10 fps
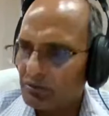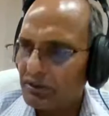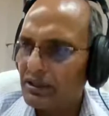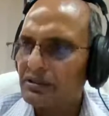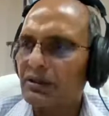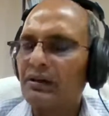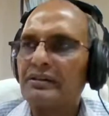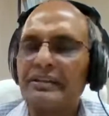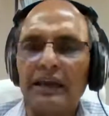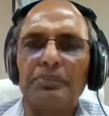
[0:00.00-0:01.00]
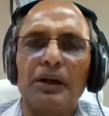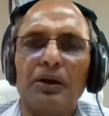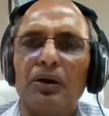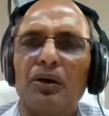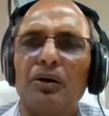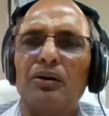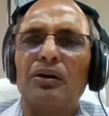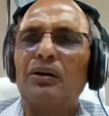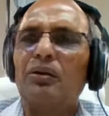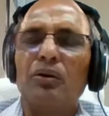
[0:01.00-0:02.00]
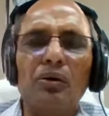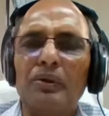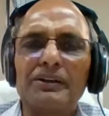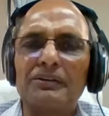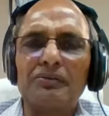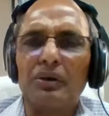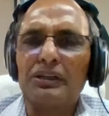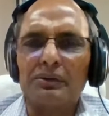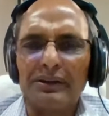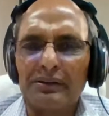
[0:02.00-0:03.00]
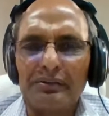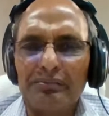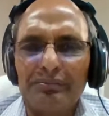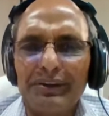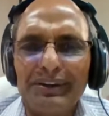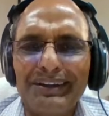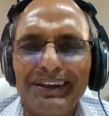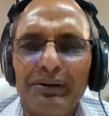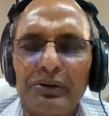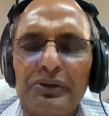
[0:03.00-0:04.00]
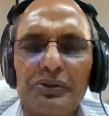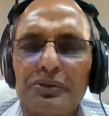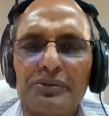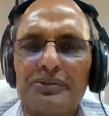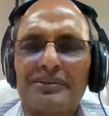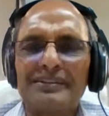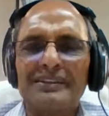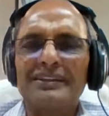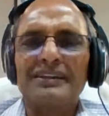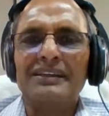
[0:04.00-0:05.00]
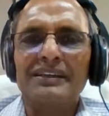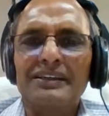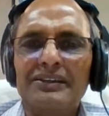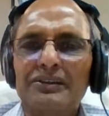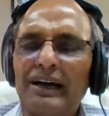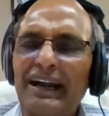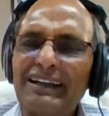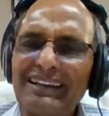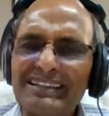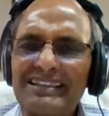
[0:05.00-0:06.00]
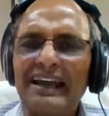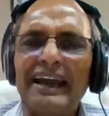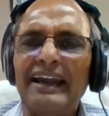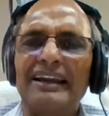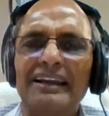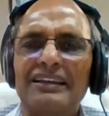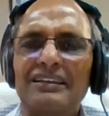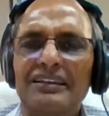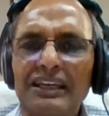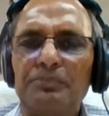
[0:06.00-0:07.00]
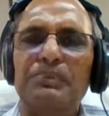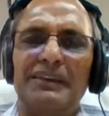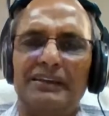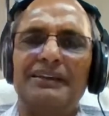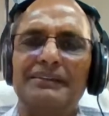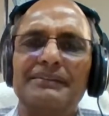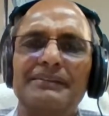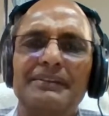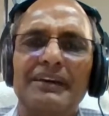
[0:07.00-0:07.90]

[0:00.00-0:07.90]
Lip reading: today's cyber law, or whatever they want to choose. Understand it deeply,